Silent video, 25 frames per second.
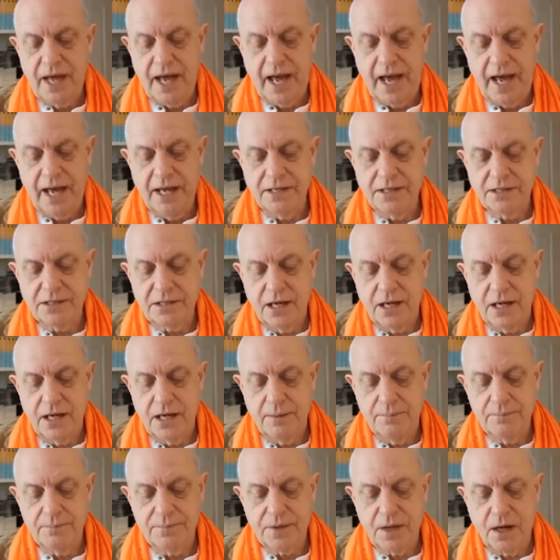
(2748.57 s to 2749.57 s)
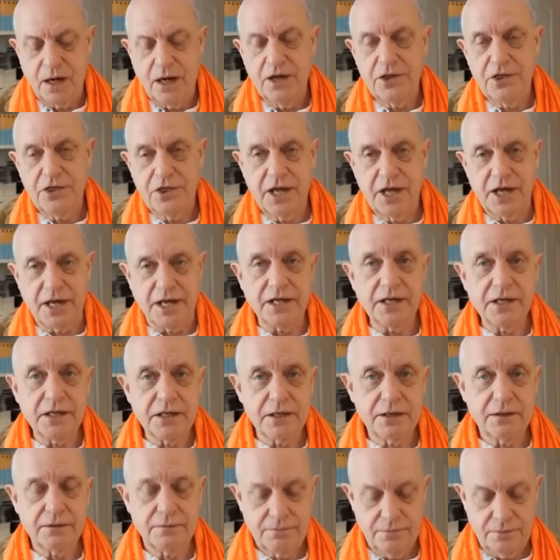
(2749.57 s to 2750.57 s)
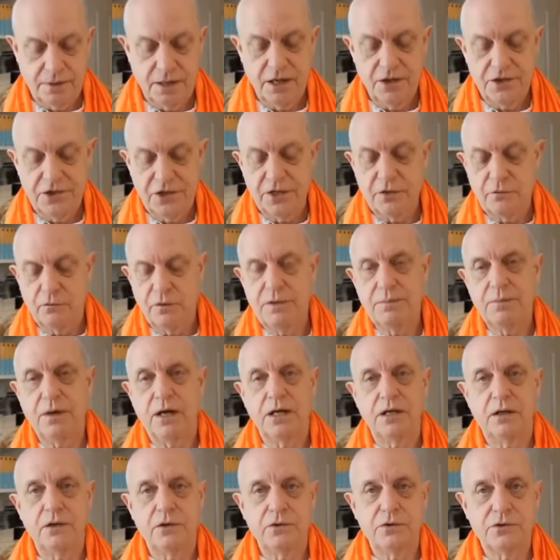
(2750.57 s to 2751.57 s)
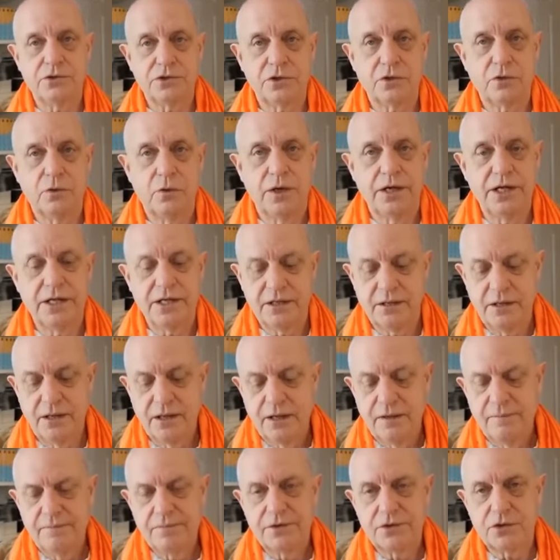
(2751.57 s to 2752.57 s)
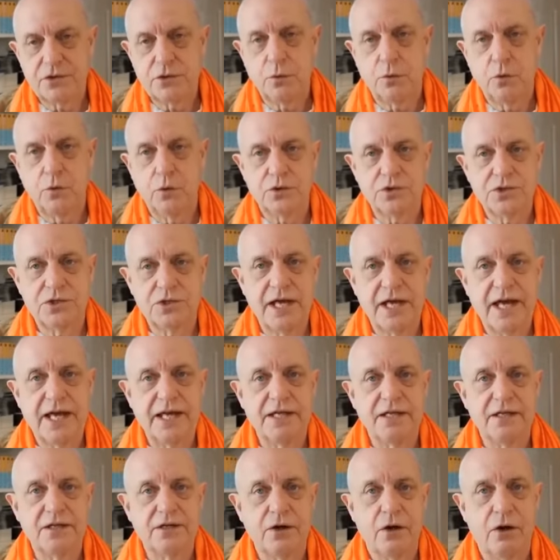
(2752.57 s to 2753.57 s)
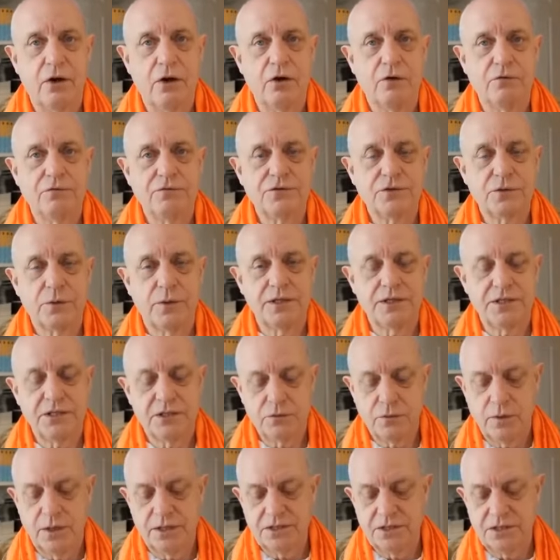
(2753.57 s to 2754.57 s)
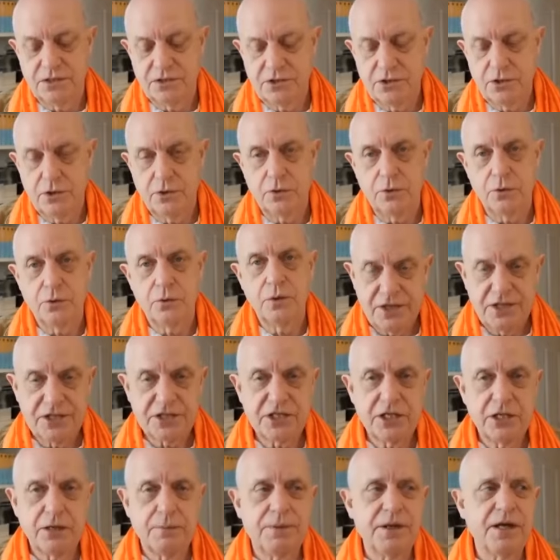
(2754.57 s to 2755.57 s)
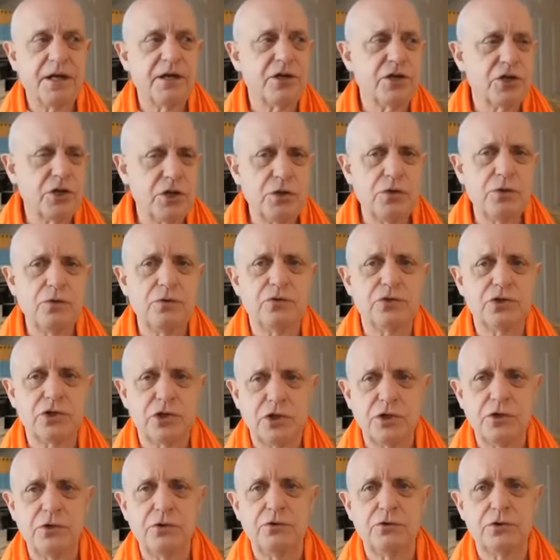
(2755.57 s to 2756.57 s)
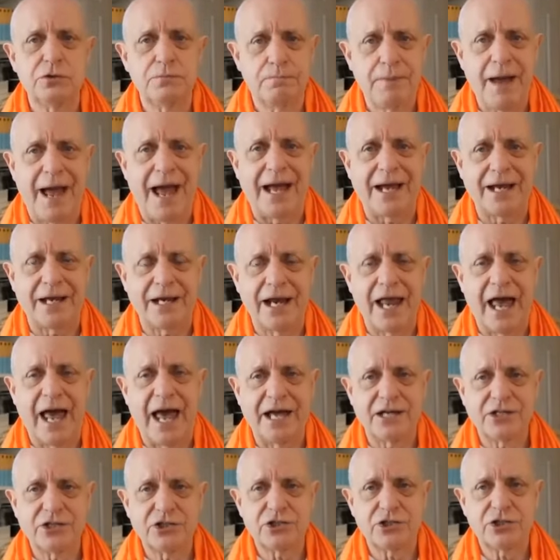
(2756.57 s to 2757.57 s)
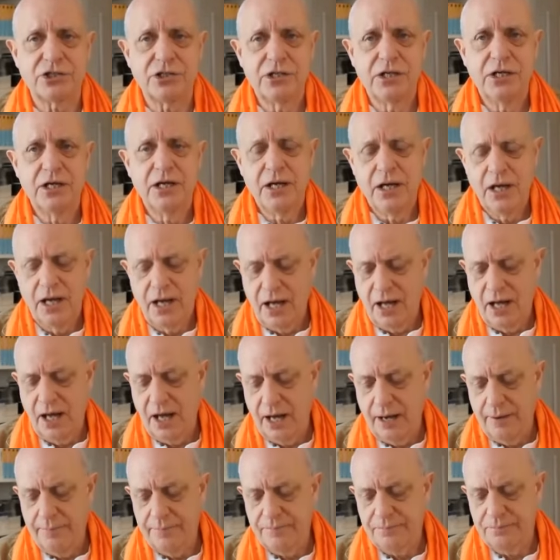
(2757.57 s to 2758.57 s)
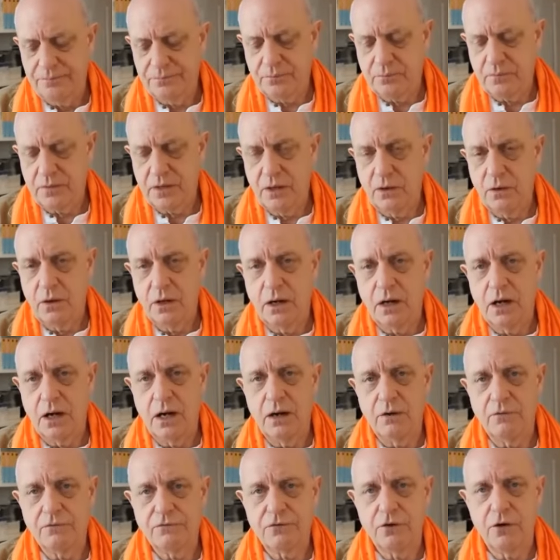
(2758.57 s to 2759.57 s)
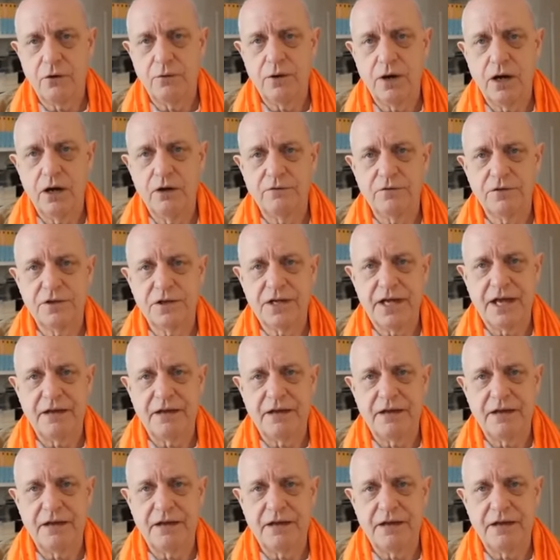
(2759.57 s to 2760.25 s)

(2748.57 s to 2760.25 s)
And um, I think, I think we might lose the Queen towards the end of 2022. There's going to be a huge, huge backlash um, uh, from over the